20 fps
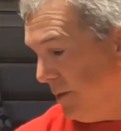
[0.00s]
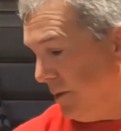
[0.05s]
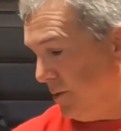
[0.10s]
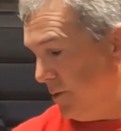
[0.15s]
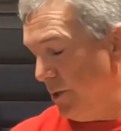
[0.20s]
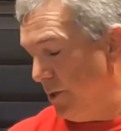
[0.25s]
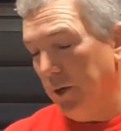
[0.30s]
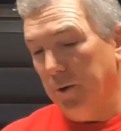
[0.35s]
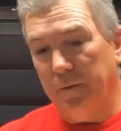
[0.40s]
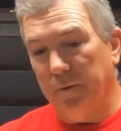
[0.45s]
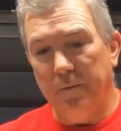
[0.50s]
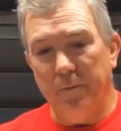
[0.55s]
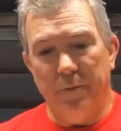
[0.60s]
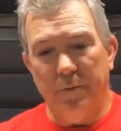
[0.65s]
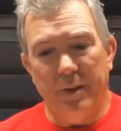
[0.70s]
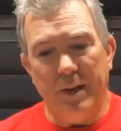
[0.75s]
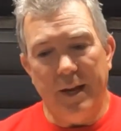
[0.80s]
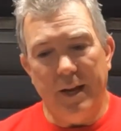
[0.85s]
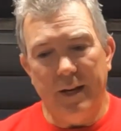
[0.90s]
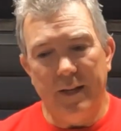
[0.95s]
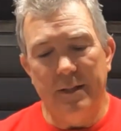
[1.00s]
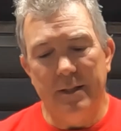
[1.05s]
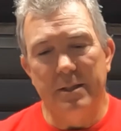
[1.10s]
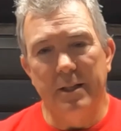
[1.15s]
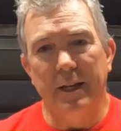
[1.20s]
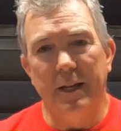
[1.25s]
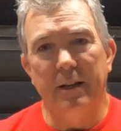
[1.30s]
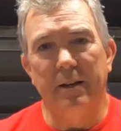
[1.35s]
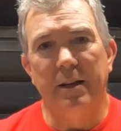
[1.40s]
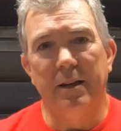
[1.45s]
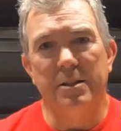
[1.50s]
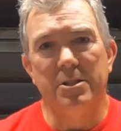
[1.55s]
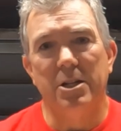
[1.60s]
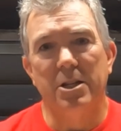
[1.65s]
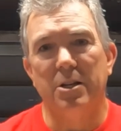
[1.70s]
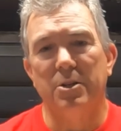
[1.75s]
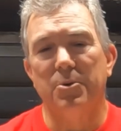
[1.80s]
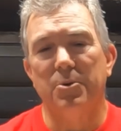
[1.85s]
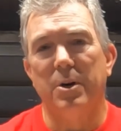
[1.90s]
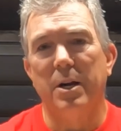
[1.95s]
So that is it. That's
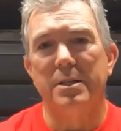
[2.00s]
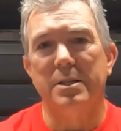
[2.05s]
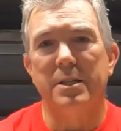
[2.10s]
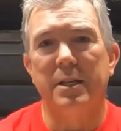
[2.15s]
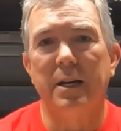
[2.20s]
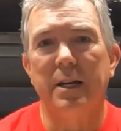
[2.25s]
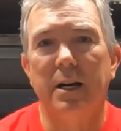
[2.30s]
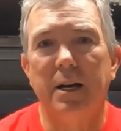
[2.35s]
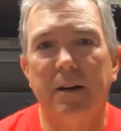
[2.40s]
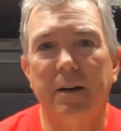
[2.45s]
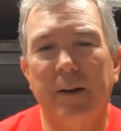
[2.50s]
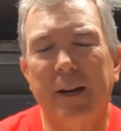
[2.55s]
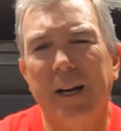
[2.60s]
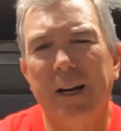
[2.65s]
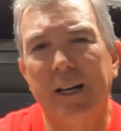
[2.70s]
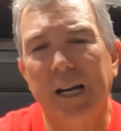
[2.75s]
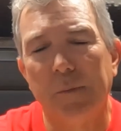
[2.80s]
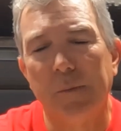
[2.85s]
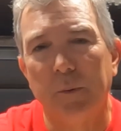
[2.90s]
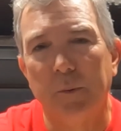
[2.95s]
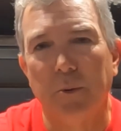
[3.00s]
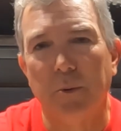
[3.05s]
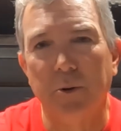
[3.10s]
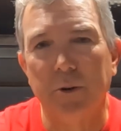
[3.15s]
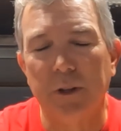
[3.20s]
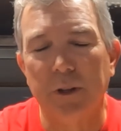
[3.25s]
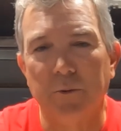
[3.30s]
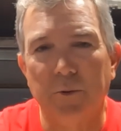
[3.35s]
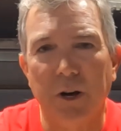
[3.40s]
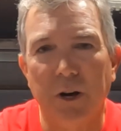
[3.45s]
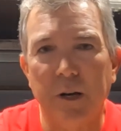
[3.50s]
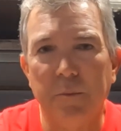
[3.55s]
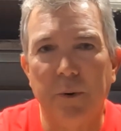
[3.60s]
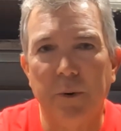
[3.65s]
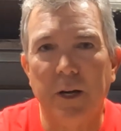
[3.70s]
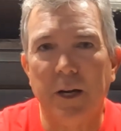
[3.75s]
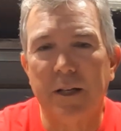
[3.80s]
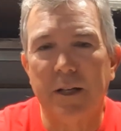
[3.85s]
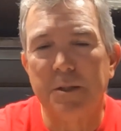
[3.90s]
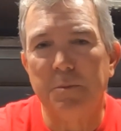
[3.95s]
all the rods I got. I got a couple more in the rod
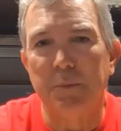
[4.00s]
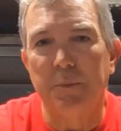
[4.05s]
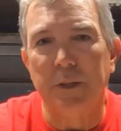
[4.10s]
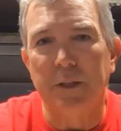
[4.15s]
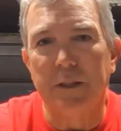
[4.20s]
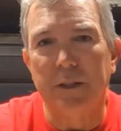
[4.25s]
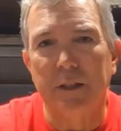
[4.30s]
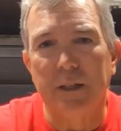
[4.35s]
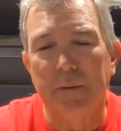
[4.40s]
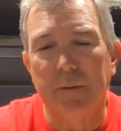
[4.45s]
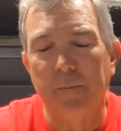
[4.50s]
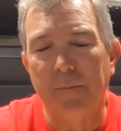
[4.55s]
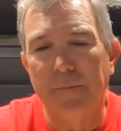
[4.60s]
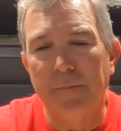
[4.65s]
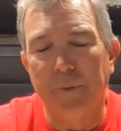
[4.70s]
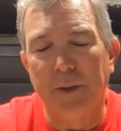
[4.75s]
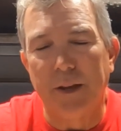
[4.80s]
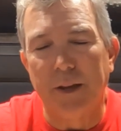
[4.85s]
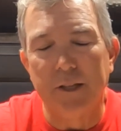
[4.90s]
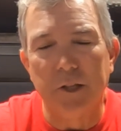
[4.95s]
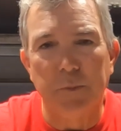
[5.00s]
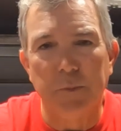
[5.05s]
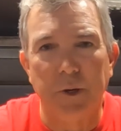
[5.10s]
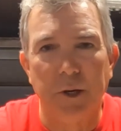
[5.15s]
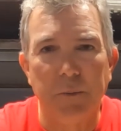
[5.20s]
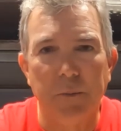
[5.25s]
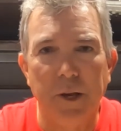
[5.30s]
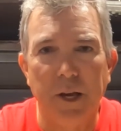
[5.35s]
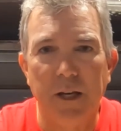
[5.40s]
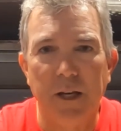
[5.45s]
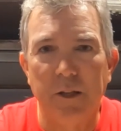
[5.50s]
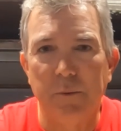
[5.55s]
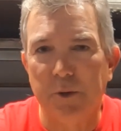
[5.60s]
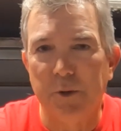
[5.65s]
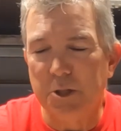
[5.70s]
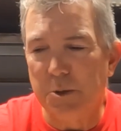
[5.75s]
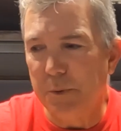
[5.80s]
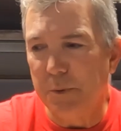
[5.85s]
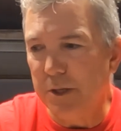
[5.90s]
box, but I got a spinnerbait, the Mr.